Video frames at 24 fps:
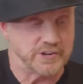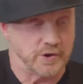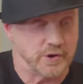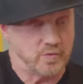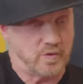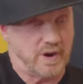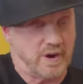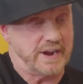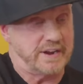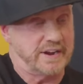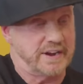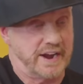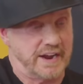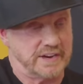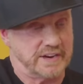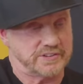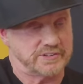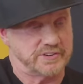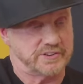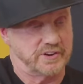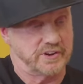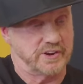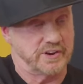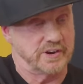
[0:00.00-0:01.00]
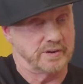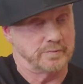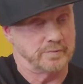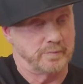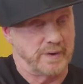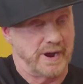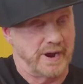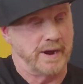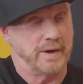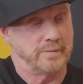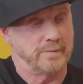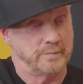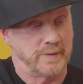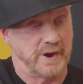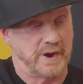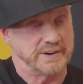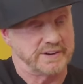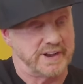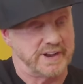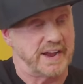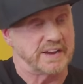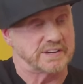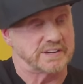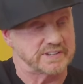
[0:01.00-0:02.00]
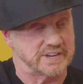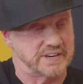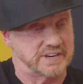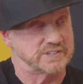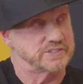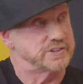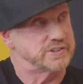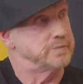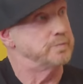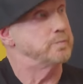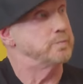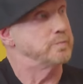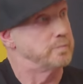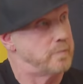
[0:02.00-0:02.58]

and right next to the, my, my desk is the